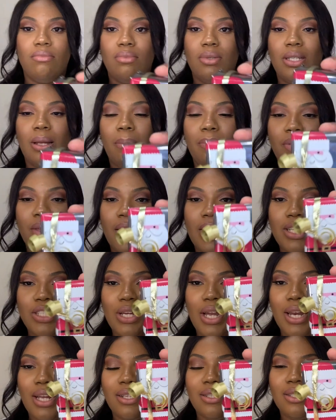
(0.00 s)
something, so
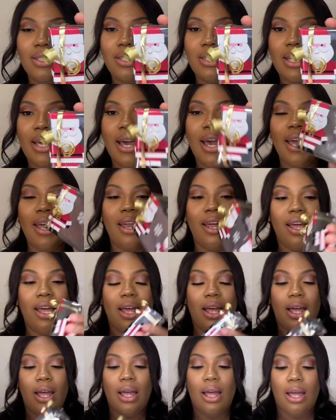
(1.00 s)
I didn't see it.
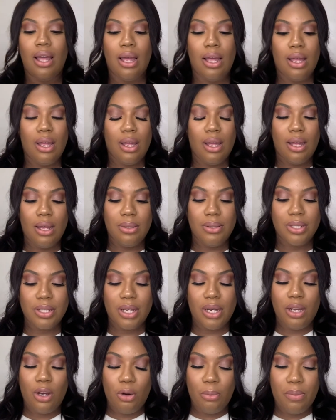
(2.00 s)
Just
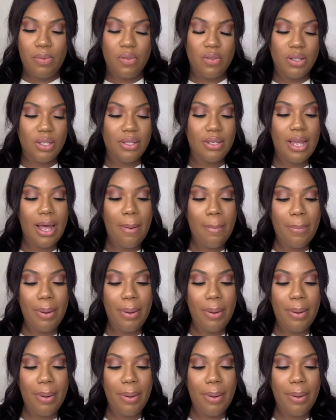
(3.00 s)
gonna open this up.